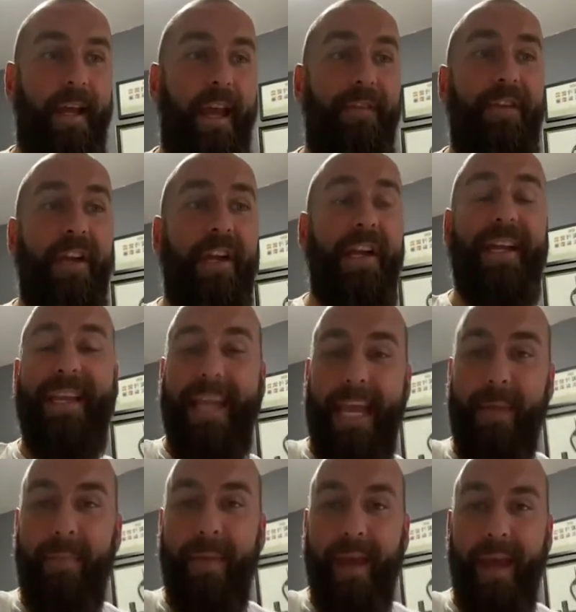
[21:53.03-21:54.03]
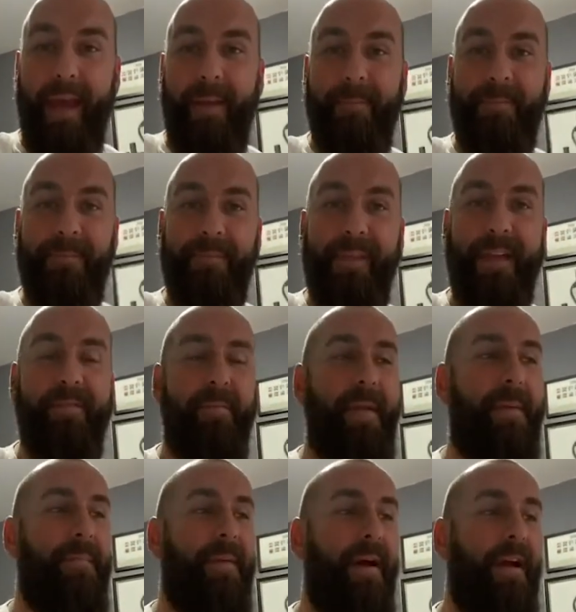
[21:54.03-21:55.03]
If you're going to keep it, then
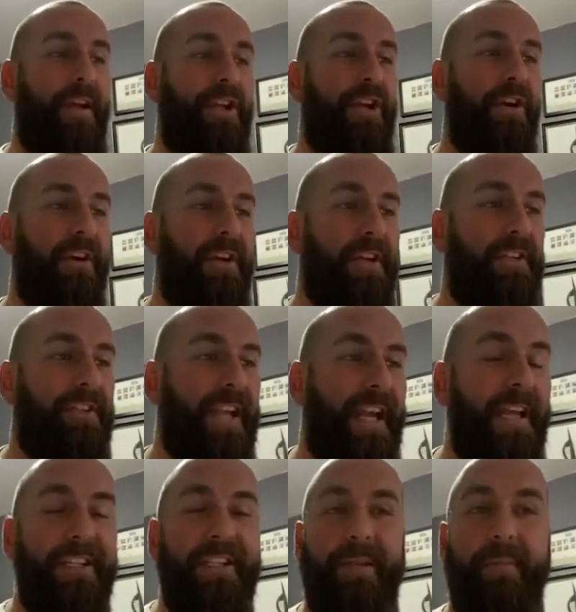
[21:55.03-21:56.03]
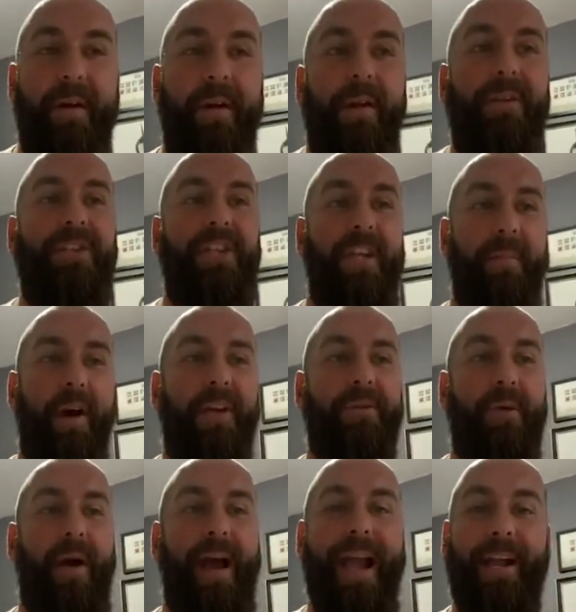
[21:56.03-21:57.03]
remember you're not going to sell it tomorrow, so you might as
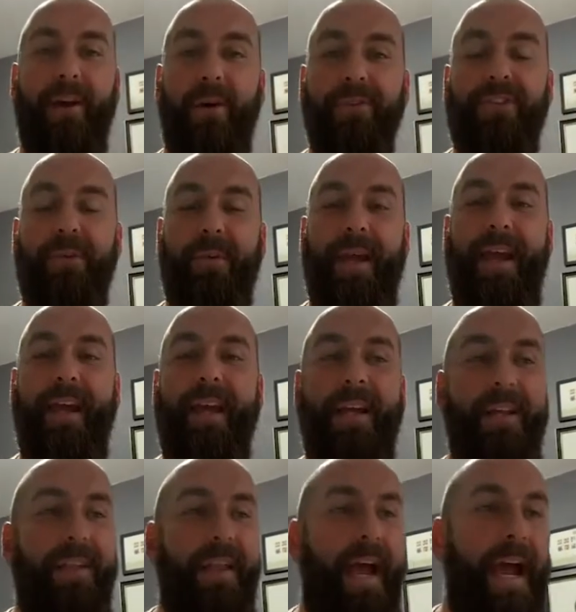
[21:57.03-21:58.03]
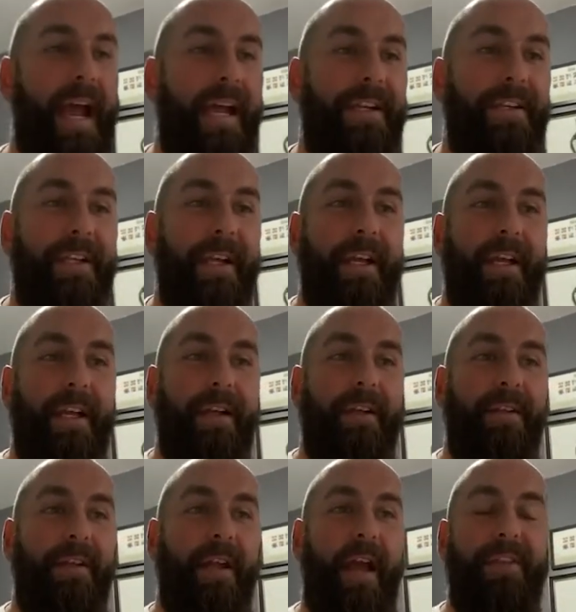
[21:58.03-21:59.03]
well hang on to it. And
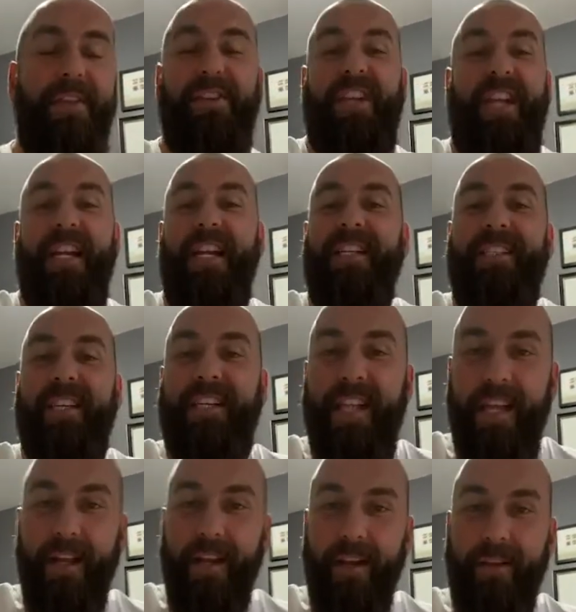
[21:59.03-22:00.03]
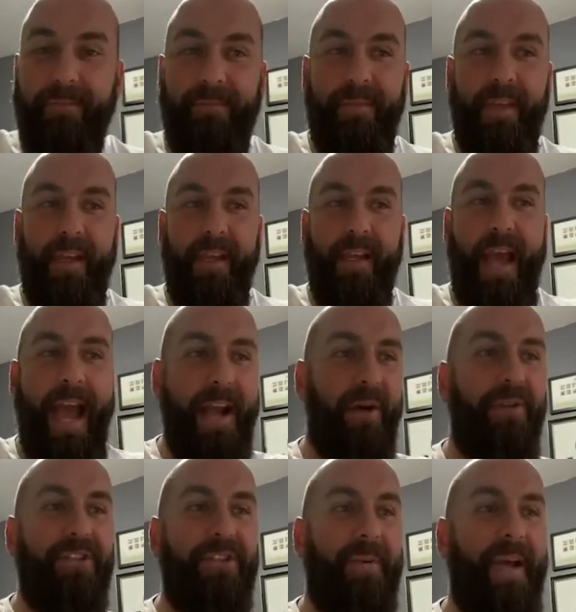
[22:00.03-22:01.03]
and the deal is the deal. Hang
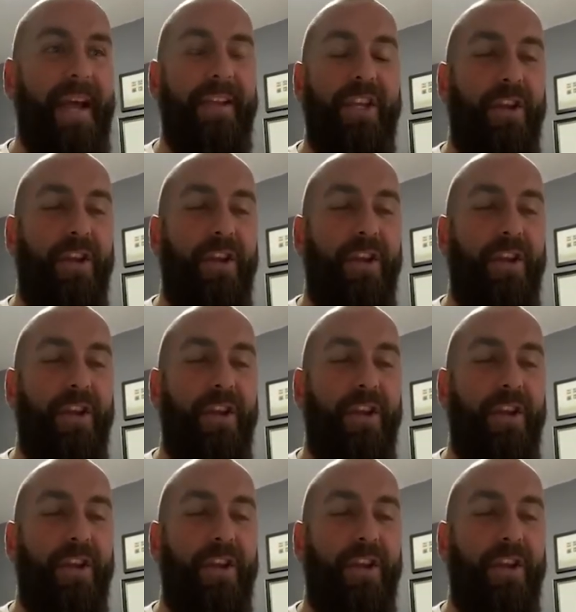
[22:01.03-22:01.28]
on to it.